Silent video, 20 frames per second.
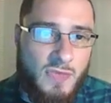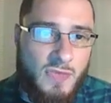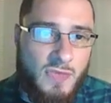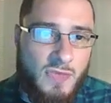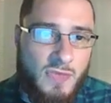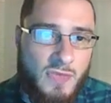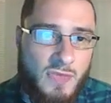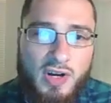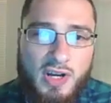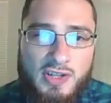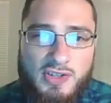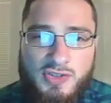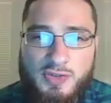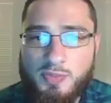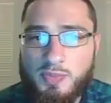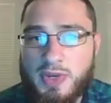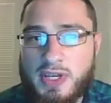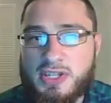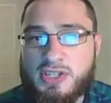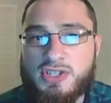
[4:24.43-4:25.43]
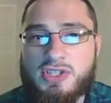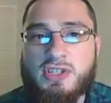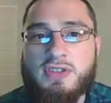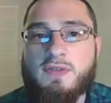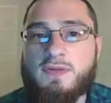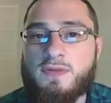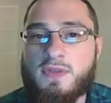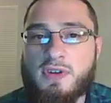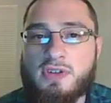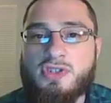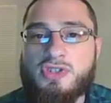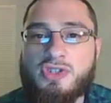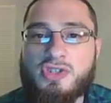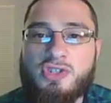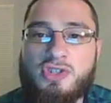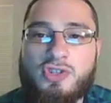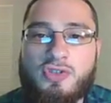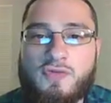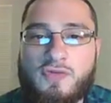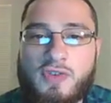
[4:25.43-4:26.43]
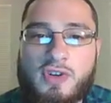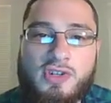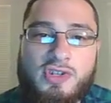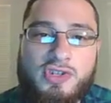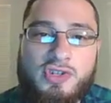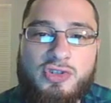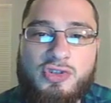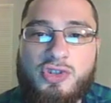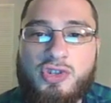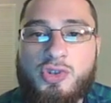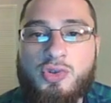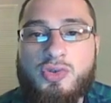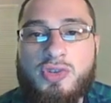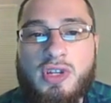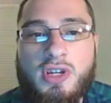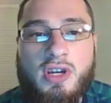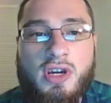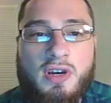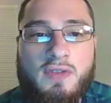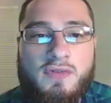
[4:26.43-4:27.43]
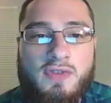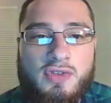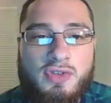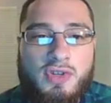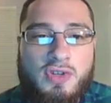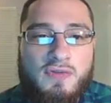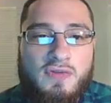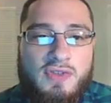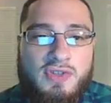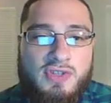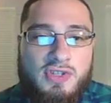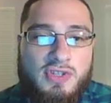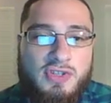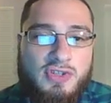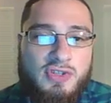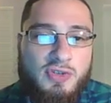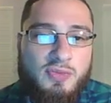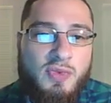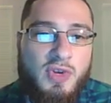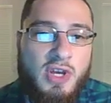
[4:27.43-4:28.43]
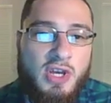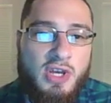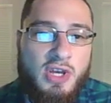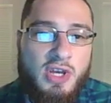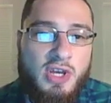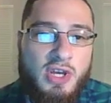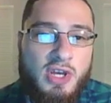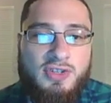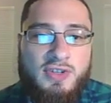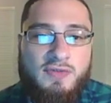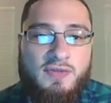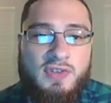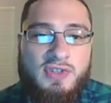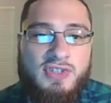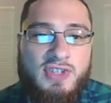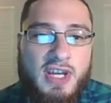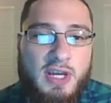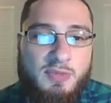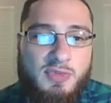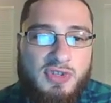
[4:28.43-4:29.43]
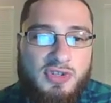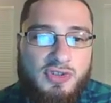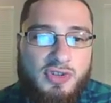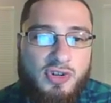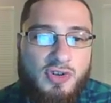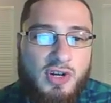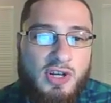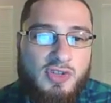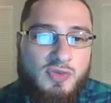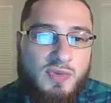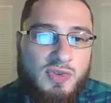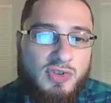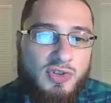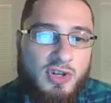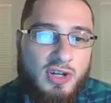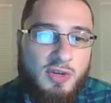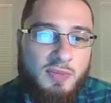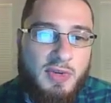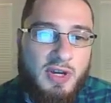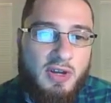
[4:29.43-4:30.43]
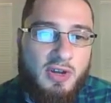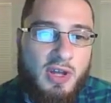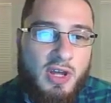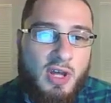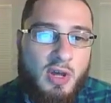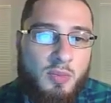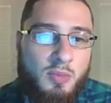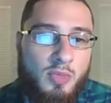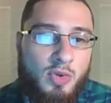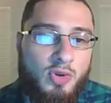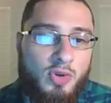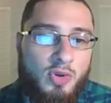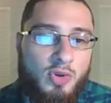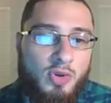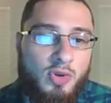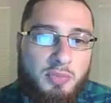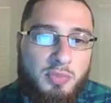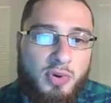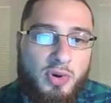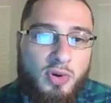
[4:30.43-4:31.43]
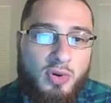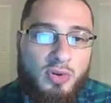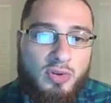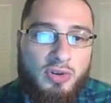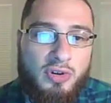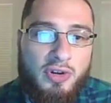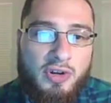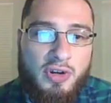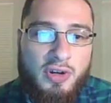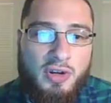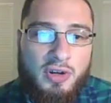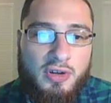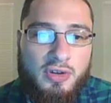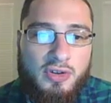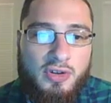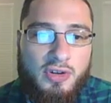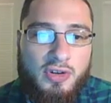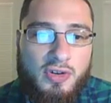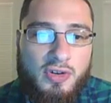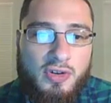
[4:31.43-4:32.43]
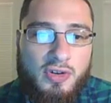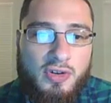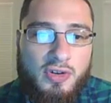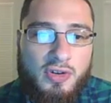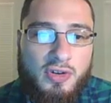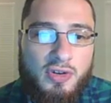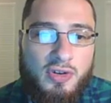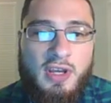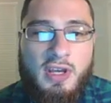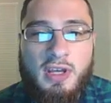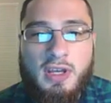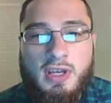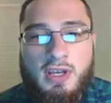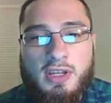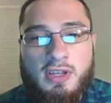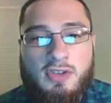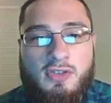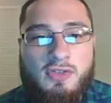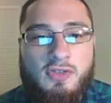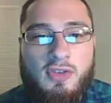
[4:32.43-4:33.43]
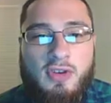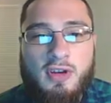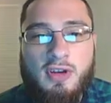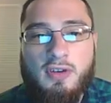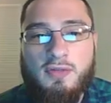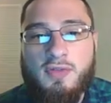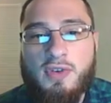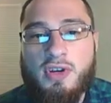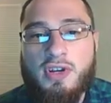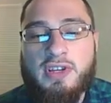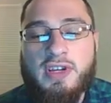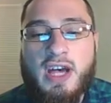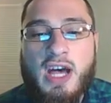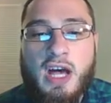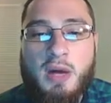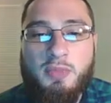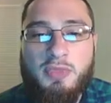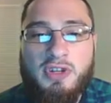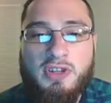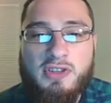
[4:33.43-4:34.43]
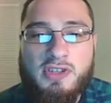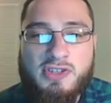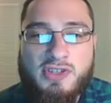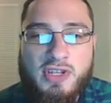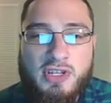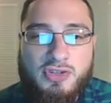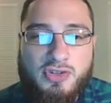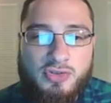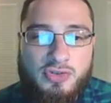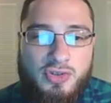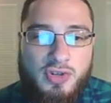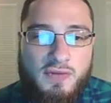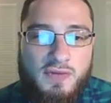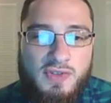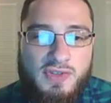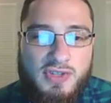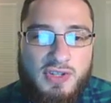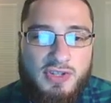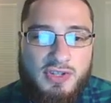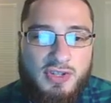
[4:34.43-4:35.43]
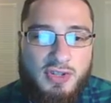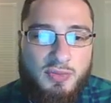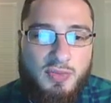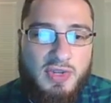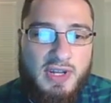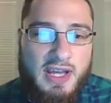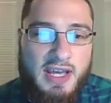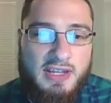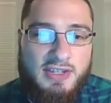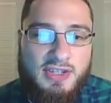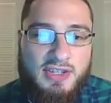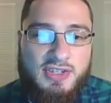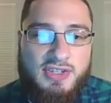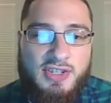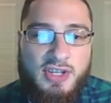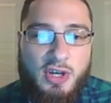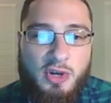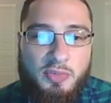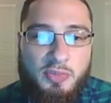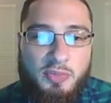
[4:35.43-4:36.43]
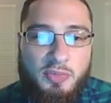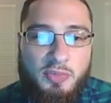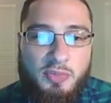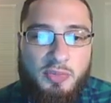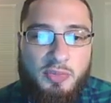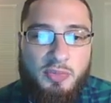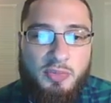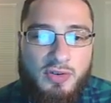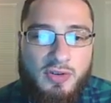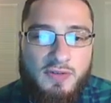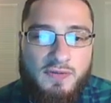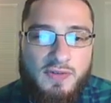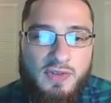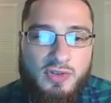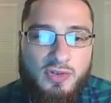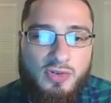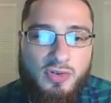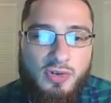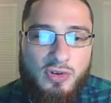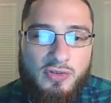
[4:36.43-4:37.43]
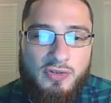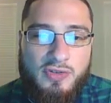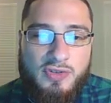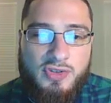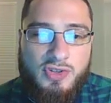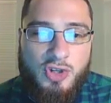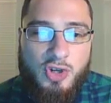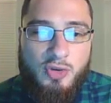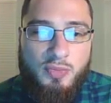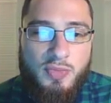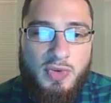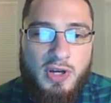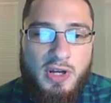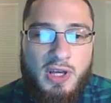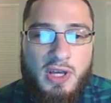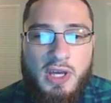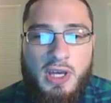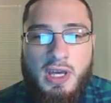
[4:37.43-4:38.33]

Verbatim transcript: neurons basic function functional unit of the nervous system there are different types of neurons we talk about multipolar neurons is uh, very common in the central nervous system it has a cell body often called the soma